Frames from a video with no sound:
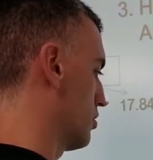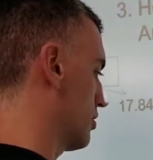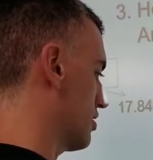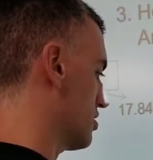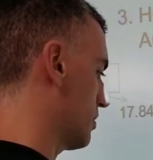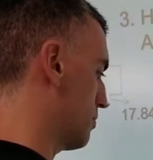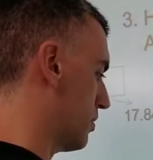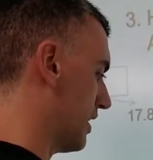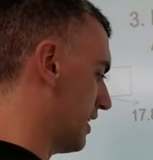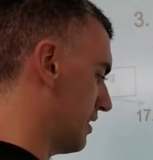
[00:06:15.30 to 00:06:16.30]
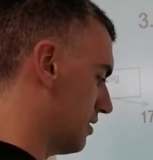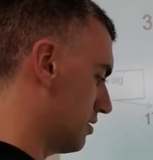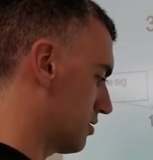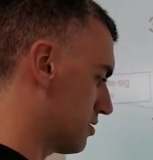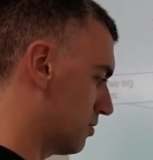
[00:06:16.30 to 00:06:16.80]
This is my plan,
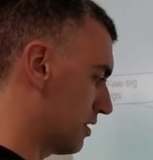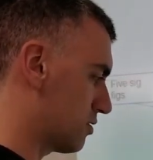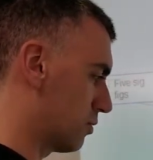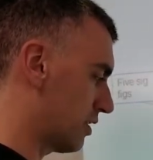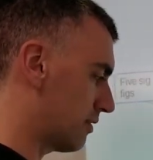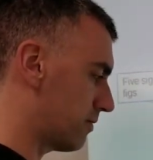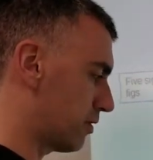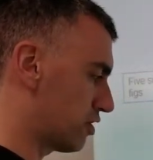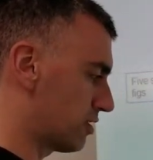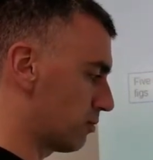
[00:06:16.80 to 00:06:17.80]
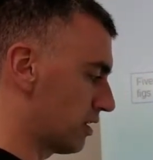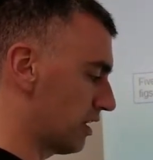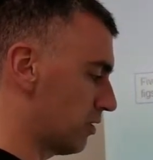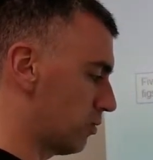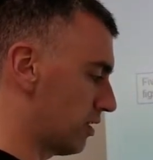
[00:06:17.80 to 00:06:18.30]
so that's one conversion, one
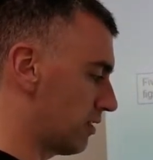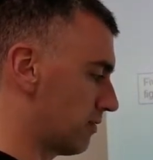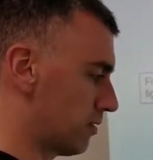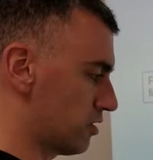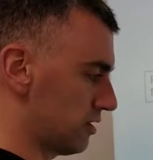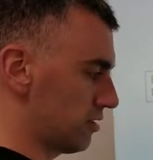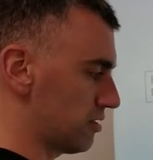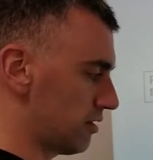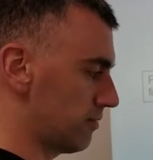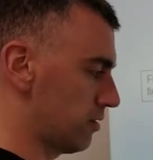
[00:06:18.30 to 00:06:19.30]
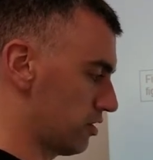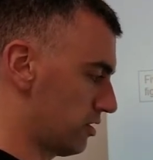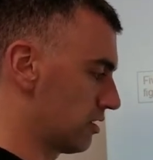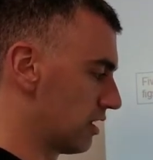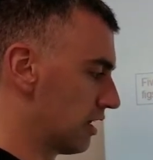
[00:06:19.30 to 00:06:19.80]
arrow, one conversion. There's the conversion.
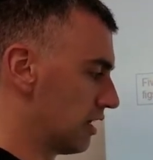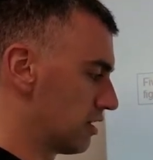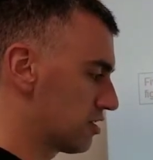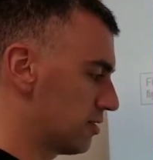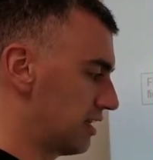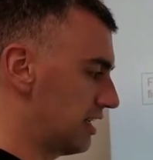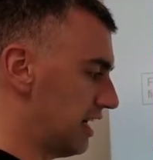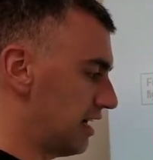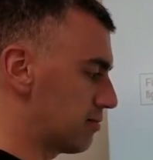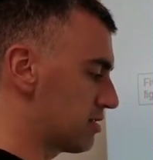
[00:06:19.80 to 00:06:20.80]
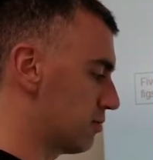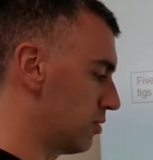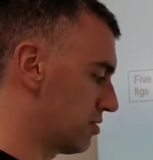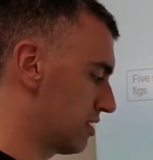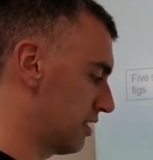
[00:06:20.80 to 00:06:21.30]
So I need atoms and
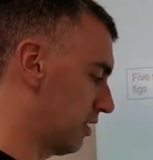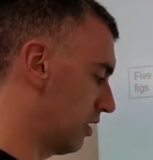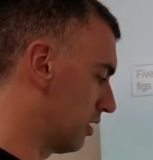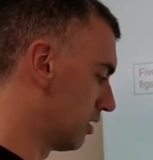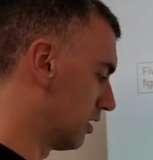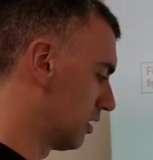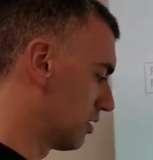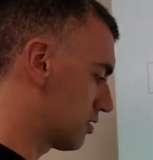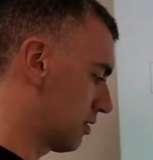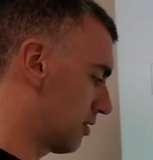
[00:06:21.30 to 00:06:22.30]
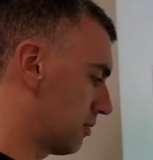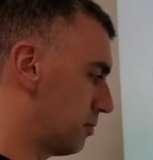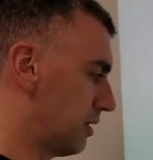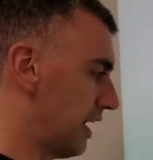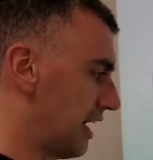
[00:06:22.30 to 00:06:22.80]
moles in here. So I'm going to
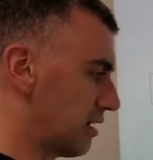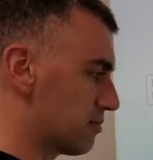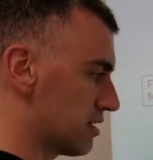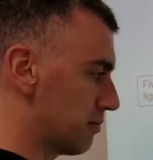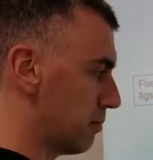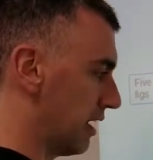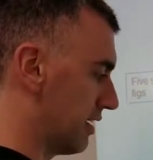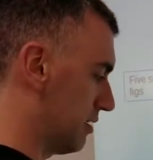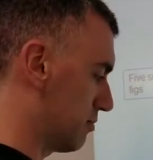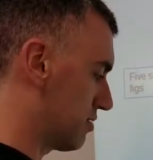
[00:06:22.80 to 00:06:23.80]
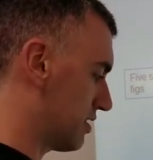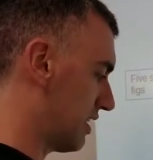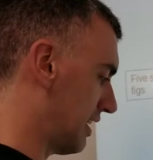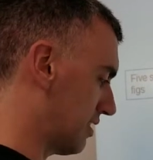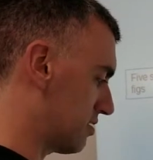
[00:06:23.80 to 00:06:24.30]
put atoms on bottom to
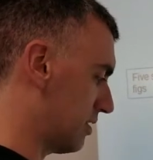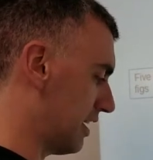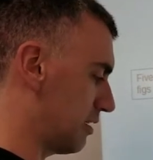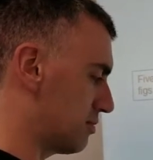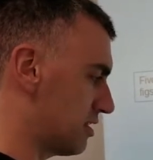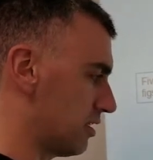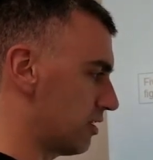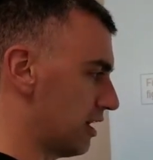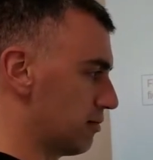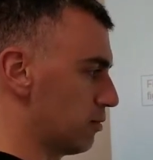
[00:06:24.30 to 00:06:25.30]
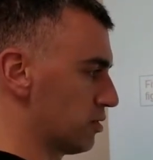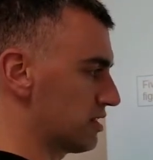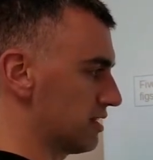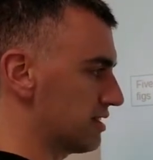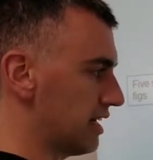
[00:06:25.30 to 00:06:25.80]
cancel atoms here, and moles
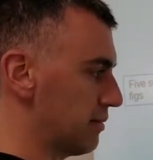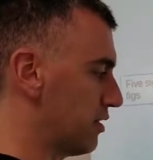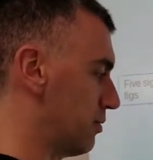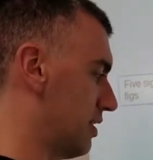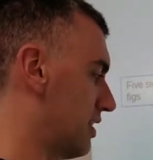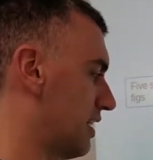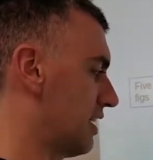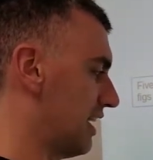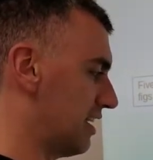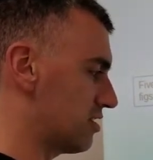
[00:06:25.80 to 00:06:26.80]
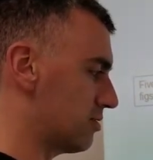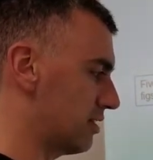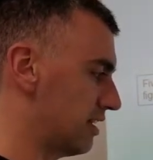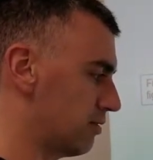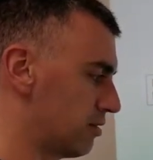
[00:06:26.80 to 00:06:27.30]
on top, that way I can get an answer at
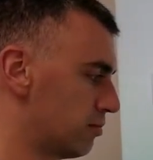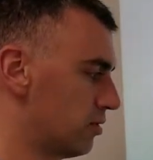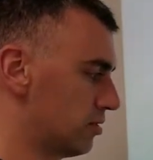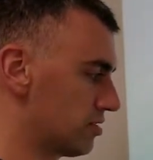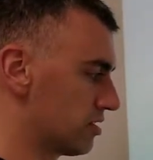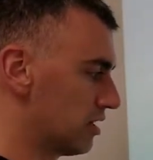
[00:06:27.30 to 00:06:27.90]
the end with moles.